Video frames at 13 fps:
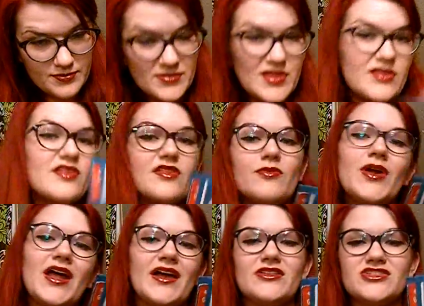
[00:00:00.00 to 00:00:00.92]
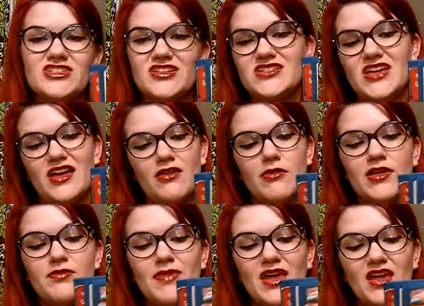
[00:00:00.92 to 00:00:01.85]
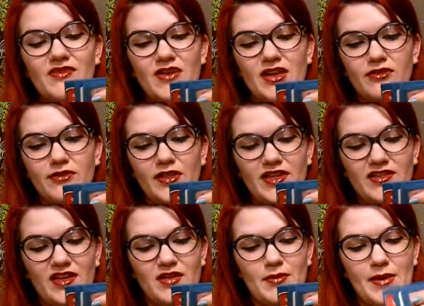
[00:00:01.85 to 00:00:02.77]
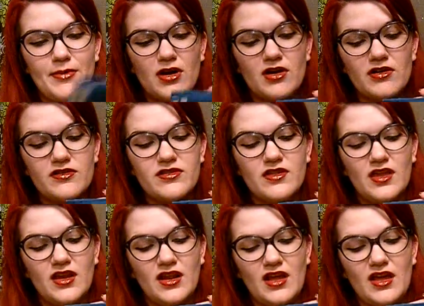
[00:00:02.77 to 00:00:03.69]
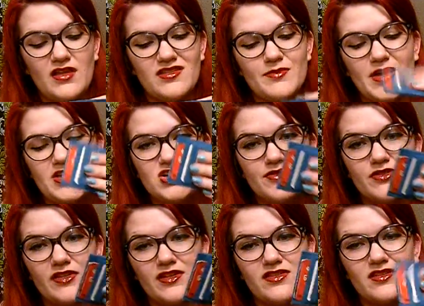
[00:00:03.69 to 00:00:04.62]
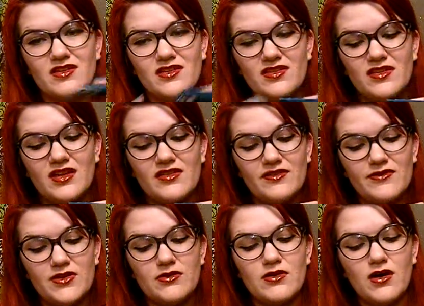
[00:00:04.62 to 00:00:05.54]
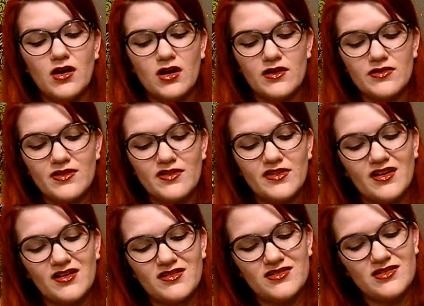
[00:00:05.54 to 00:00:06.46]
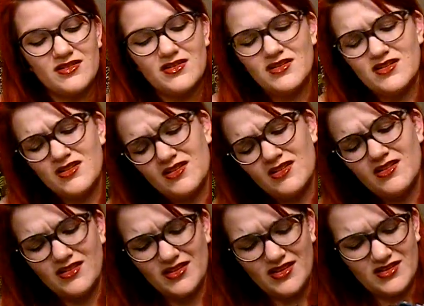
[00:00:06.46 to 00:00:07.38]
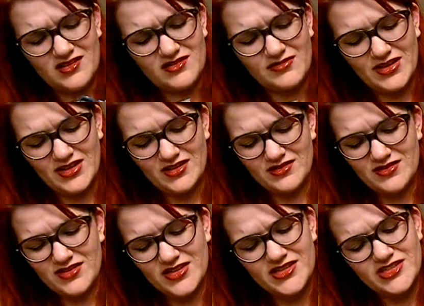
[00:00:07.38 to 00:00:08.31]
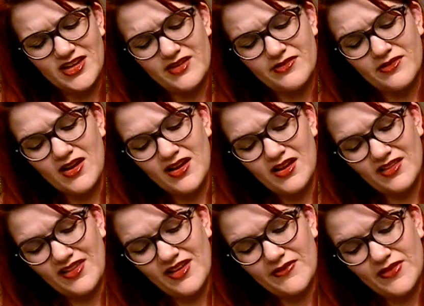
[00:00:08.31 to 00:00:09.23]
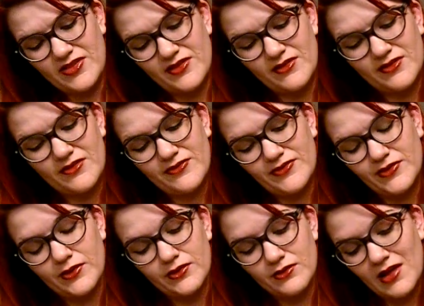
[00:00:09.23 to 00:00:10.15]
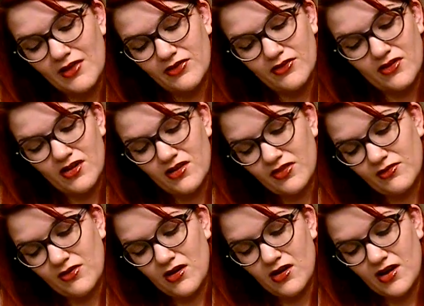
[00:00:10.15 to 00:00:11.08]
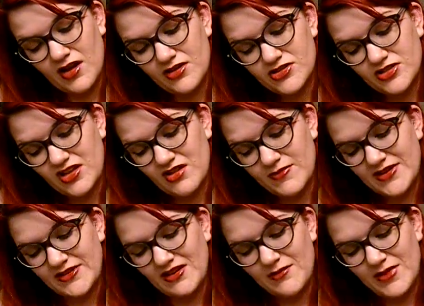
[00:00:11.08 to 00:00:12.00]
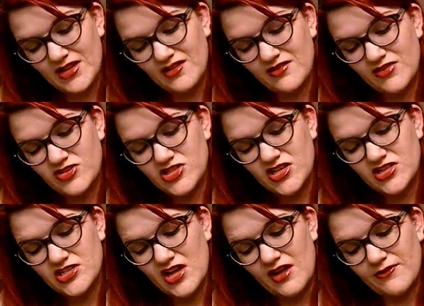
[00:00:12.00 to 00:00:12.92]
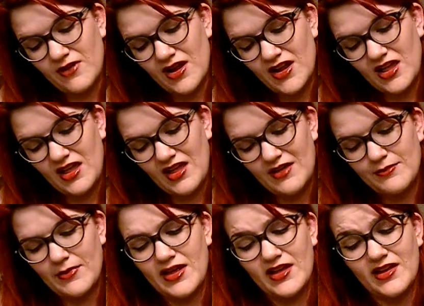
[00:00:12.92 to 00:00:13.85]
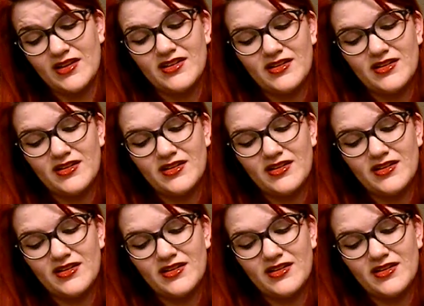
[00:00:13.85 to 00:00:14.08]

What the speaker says: this is what I usually take with me if I don't feel like taking my purse, and it has my driver's license. It has a few cards in there, like my TGI Friday, like if it's a food restaurant card, I usually keep it in there. My TGI Friday and my